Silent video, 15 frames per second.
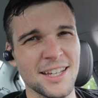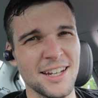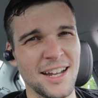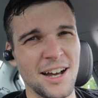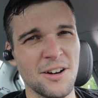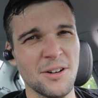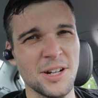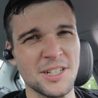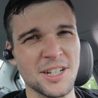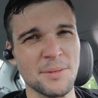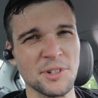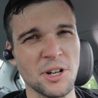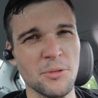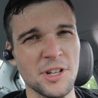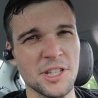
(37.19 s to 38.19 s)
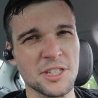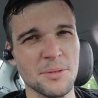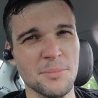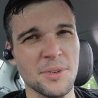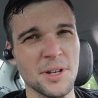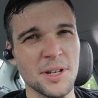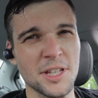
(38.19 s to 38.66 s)
Now, time to go eat
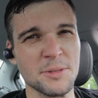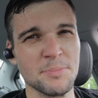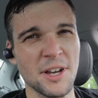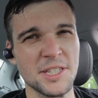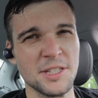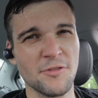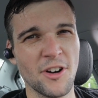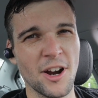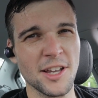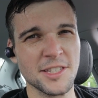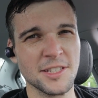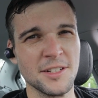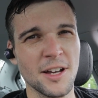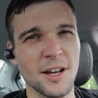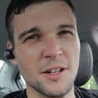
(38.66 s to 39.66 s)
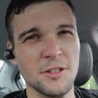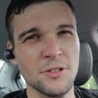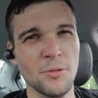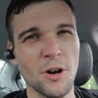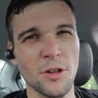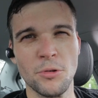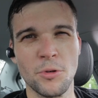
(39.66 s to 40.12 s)
some spicy fries and
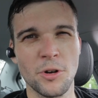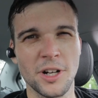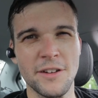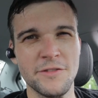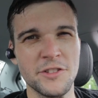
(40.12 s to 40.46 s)
undo all the work